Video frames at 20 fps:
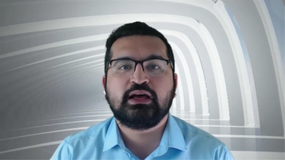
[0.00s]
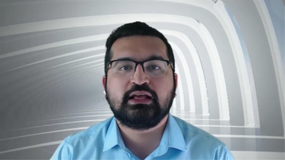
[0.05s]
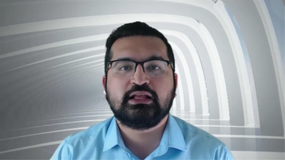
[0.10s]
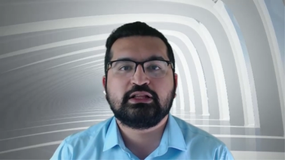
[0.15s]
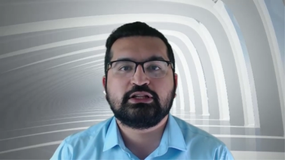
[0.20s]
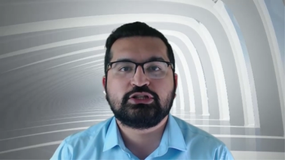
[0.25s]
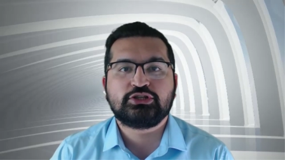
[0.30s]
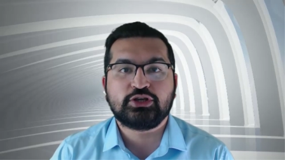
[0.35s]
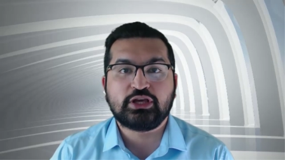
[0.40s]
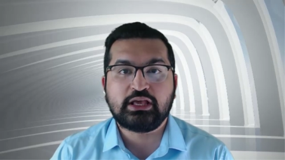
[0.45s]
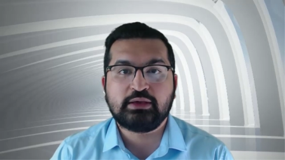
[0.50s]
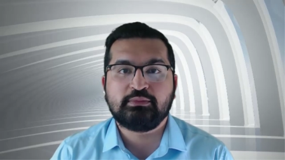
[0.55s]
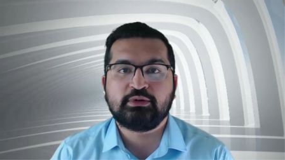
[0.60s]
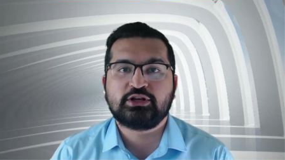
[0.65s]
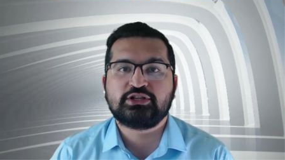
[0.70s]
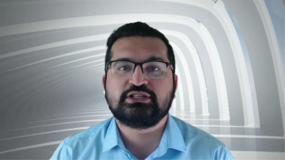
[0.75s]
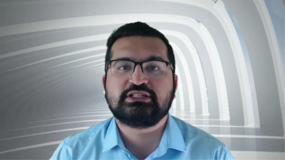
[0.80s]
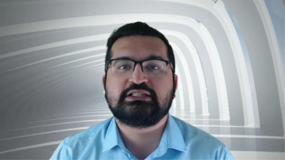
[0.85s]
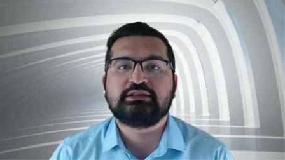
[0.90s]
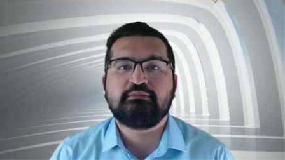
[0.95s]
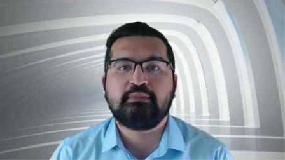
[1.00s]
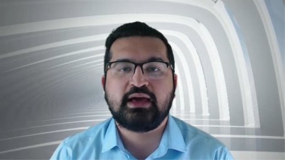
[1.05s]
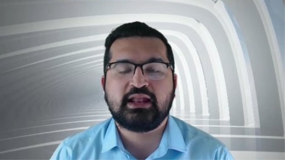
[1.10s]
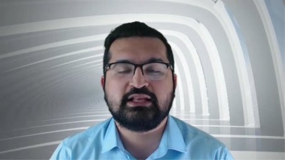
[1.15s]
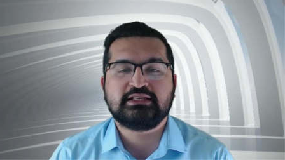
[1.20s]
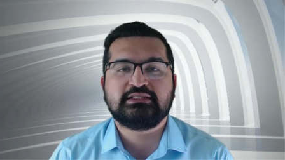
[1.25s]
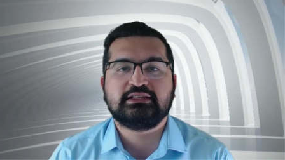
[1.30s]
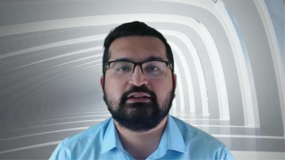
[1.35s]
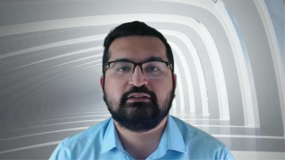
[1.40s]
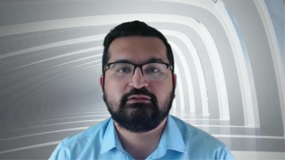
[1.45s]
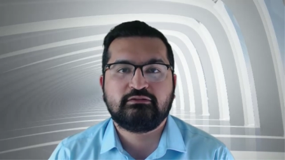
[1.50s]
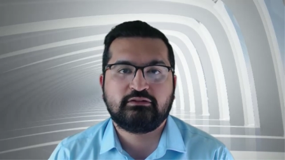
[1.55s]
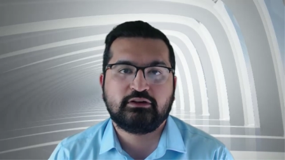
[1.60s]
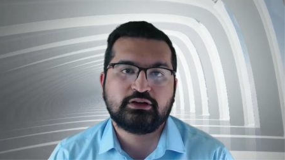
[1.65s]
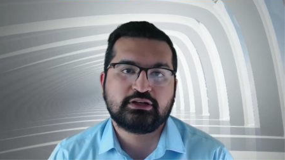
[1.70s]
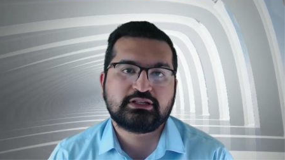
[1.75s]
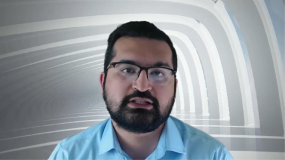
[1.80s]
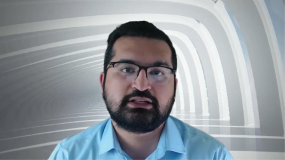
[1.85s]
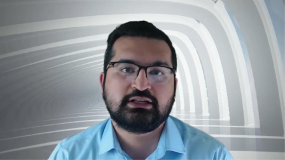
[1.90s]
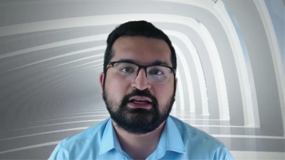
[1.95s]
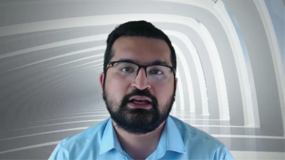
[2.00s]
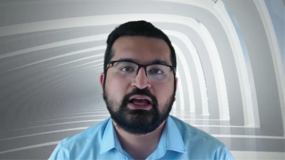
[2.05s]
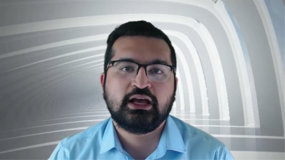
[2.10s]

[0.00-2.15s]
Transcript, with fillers: to emergency medicine first.